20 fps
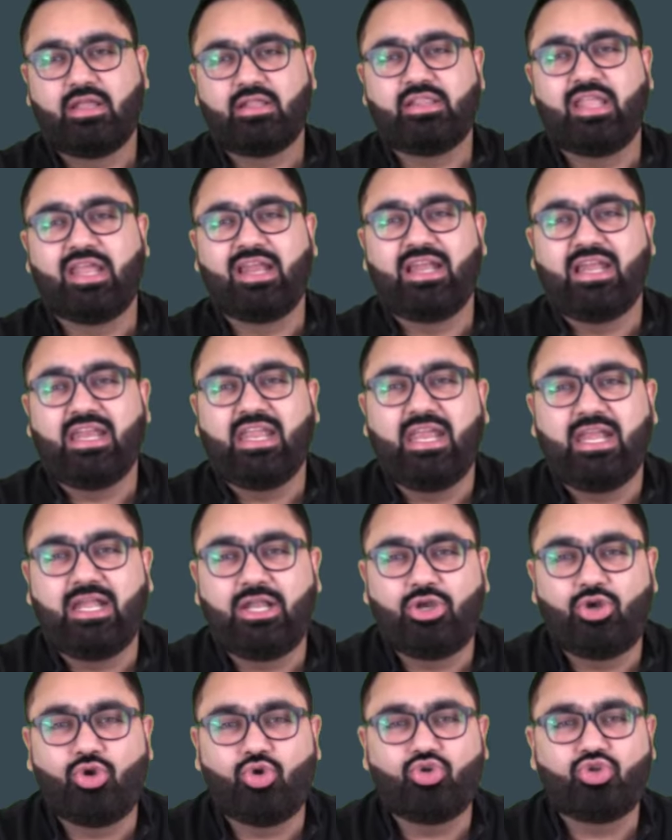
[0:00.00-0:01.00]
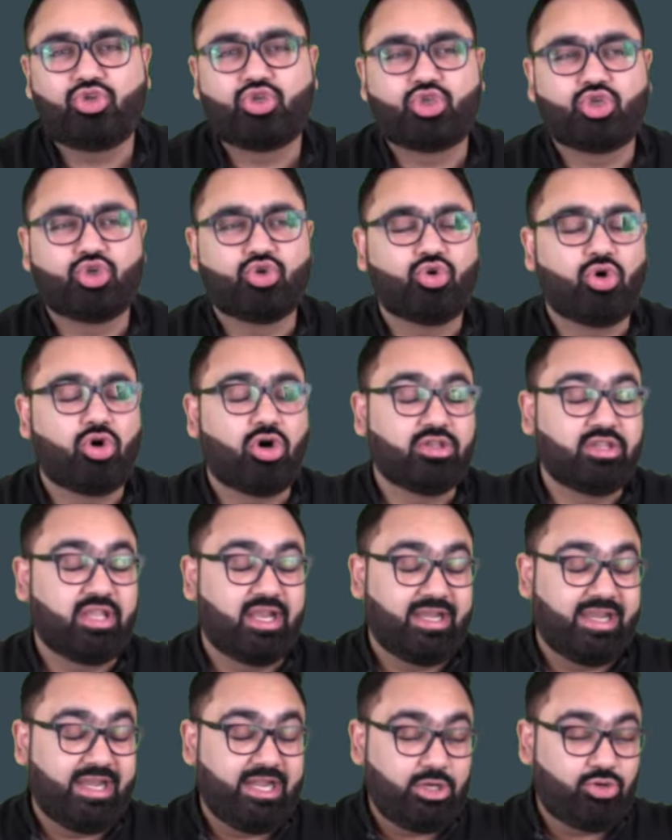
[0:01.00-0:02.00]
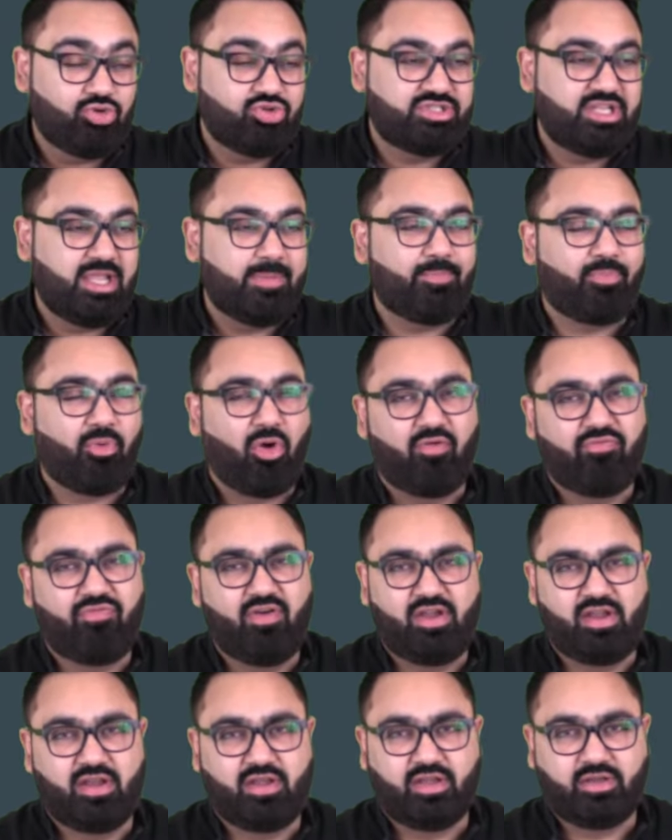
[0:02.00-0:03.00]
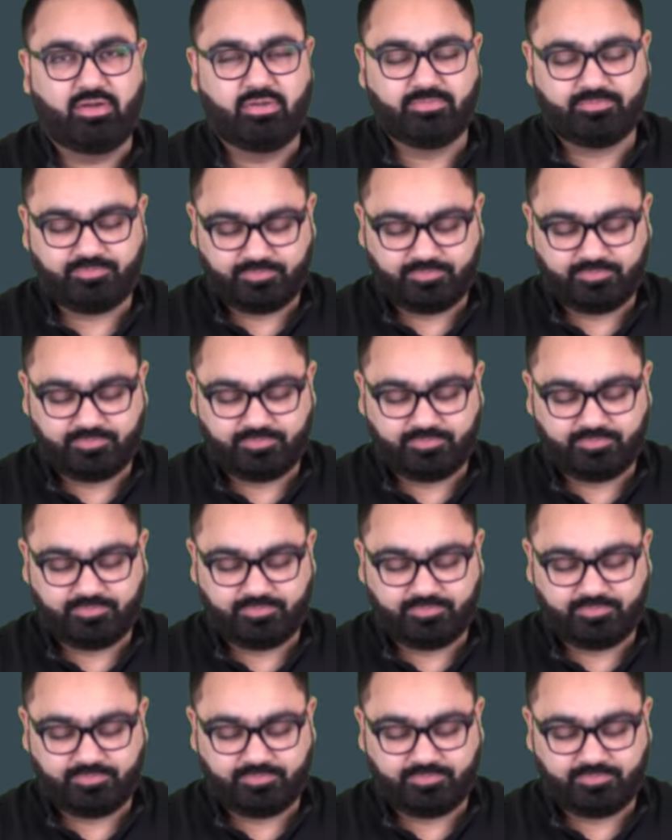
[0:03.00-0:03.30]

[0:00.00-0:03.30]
they need to show or they need to see profit in it.